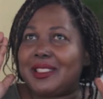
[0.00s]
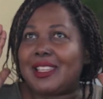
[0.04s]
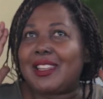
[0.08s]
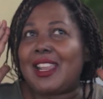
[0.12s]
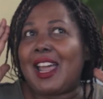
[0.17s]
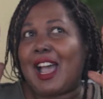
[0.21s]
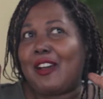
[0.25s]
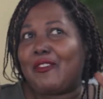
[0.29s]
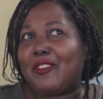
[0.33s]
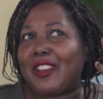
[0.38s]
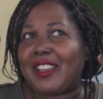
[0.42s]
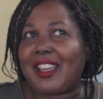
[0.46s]
did
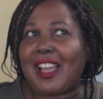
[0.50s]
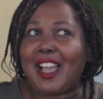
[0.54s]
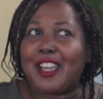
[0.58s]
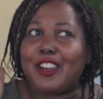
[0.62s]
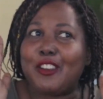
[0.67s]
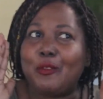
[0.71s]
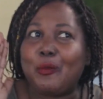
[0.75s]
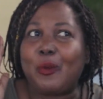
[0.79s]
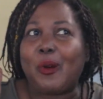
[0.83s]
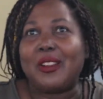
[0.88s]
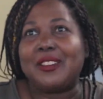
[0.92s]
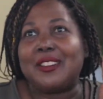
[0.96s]
have a kind
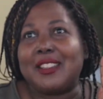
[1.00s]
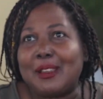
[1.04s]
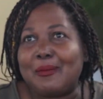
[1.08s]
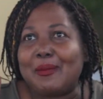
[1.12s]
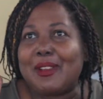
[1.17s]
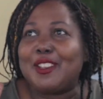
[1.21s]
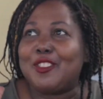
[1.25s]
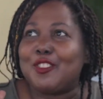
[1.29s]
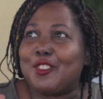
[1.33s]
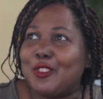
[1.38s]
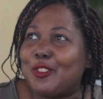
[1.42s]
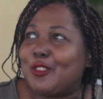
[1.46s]
of
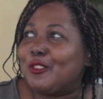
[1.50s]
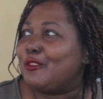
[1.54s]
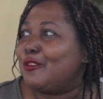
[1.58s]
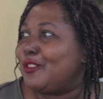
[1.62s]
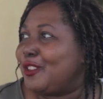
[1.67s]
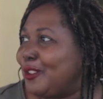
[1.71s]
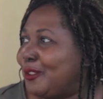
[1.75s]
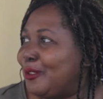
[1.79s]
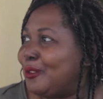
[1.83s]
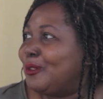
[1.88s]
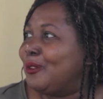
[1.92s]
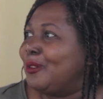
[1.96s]
one-dimensional
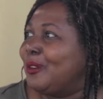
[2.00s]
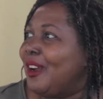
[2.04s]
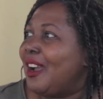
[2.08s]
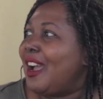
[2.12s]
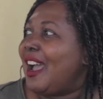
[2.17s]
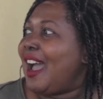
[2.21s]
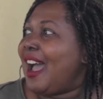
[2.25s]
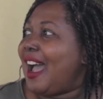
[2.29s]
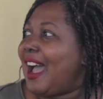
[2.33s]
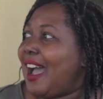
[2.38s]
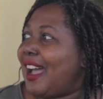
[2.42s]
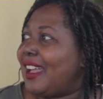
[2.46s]
view,
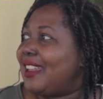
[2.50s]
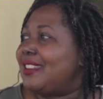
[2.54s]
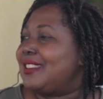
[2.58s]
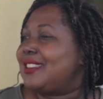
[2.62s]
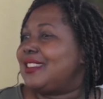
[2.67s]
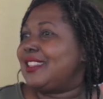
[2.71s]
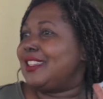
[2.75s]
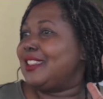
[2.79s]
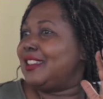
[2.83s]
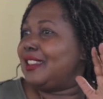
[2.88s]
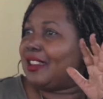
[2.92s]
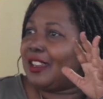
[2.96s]
and
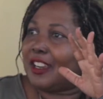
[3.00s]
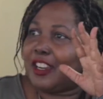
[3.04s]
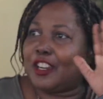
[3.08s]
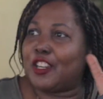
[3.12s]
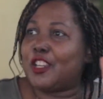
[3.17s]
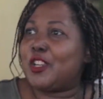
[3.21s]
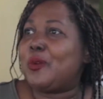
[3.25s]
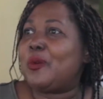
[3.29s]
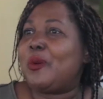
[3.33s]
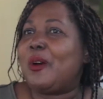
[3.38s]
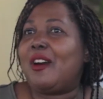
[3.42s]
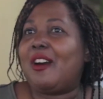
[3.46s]
see, here
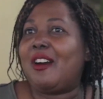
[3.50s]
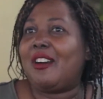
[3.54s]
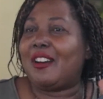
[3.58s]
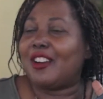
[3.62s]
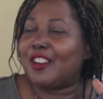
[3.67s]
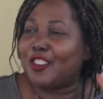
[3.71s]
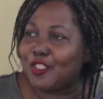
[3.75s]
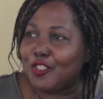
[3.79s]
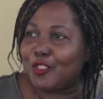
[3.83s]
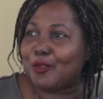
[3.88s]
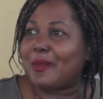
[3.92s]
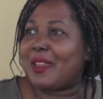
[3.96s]
you are,
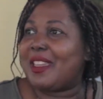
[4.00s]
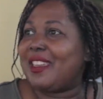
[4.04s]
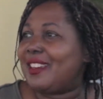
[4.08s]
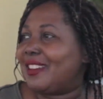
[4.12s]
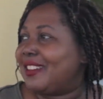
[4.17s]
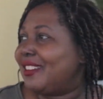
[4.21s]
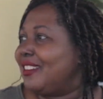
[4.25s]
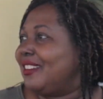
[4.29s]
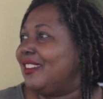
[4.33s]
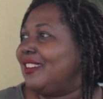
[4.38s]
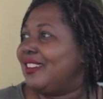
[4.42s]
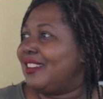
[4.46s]
a
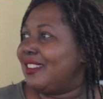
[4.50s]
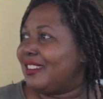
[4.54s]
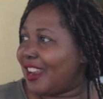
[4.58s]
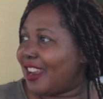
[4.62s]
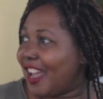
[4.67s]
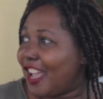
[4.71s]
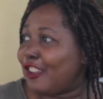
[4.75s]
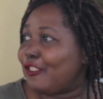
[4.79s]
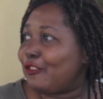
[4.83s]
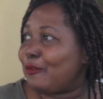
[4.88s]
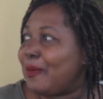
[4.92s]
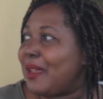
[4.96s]
Jamaican
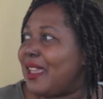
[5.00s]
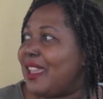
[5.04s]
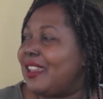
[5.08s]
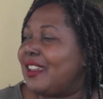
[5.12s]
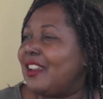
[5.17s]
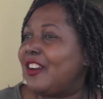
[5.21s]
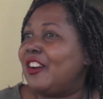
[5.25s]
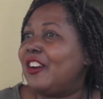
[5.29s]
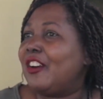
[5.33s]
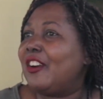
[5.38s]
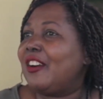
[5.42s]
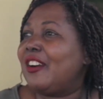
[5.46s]
knife
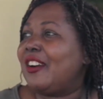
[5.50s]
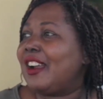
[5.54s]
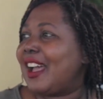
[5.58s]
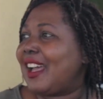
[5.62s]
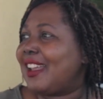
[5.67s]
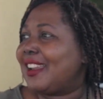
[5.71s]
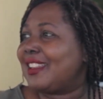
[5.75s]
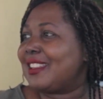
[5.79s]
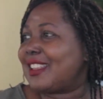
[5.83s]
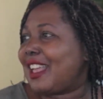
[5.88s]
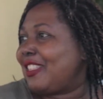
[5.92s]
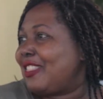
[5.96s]
maker,
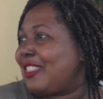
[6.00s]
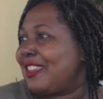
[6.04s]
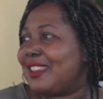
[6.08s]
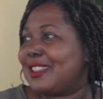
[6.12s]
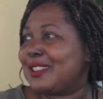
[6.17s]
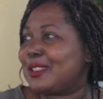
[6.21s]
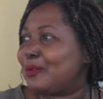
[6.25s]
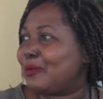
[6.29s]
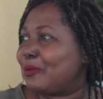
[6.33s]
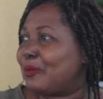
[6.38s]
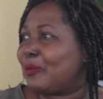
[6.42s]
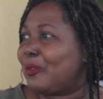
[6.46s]
and I think
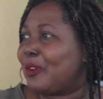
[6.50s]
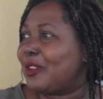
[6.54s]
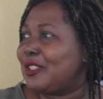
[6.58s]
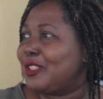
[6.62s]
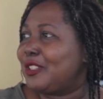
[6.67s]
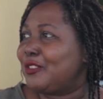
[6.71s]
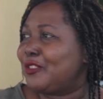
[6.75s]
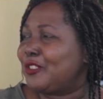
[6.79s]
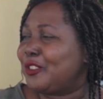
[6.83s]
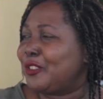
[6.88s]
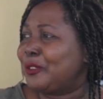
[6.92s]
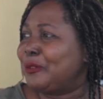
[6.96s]
it's wonderful.